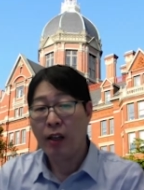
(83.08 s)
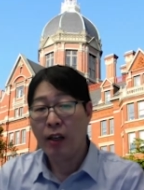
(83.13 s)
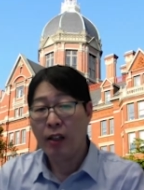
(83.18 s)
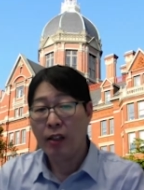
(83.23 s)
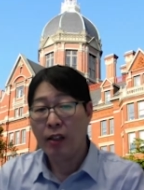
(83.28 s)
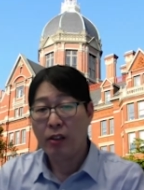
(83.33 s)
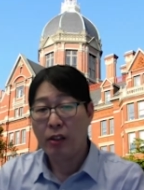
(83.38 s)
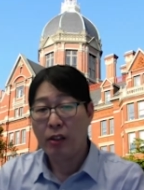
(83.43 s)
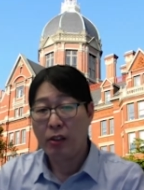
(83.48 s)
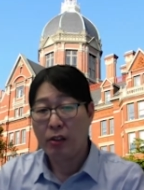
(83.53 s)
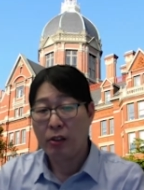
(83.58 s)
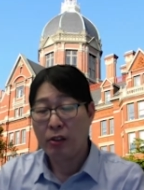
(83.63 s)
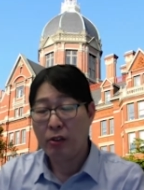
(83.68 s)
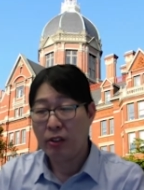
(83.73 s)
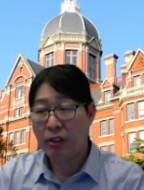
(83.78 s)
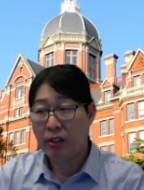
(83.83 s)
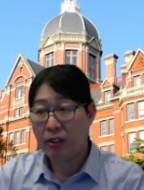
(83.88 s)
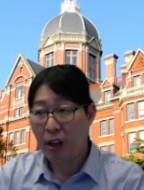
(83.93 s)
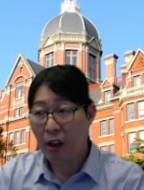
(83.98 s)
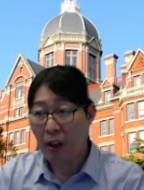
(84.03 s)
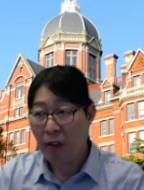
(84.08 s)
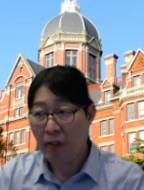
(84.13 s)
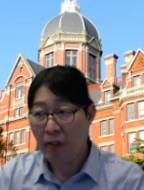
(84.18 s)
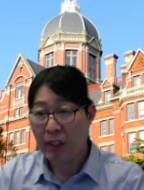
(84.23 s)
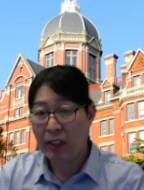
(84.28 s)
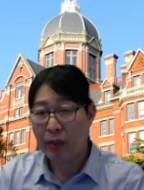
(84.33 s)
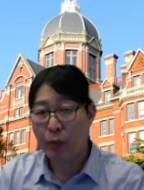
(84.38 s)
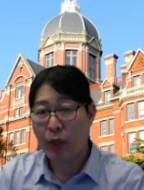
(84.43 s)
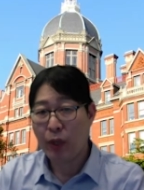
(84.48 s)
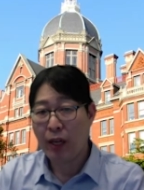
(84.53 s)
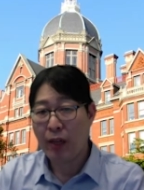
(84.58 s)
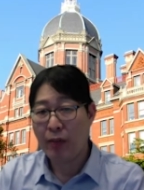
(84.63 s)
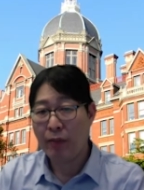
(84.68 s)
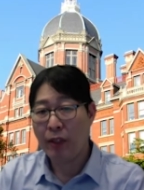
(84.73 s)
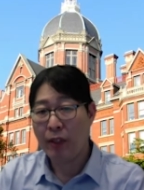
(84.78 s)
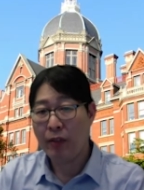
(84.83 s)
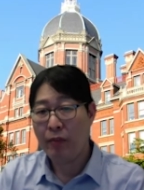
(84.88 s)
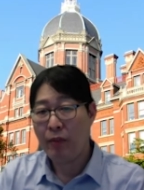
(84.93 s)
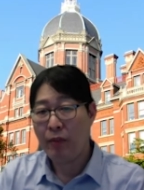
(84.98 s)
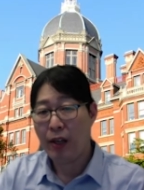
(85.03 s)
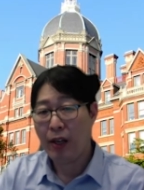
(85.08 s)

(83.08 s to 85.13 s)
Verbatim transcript: So to solve this problem,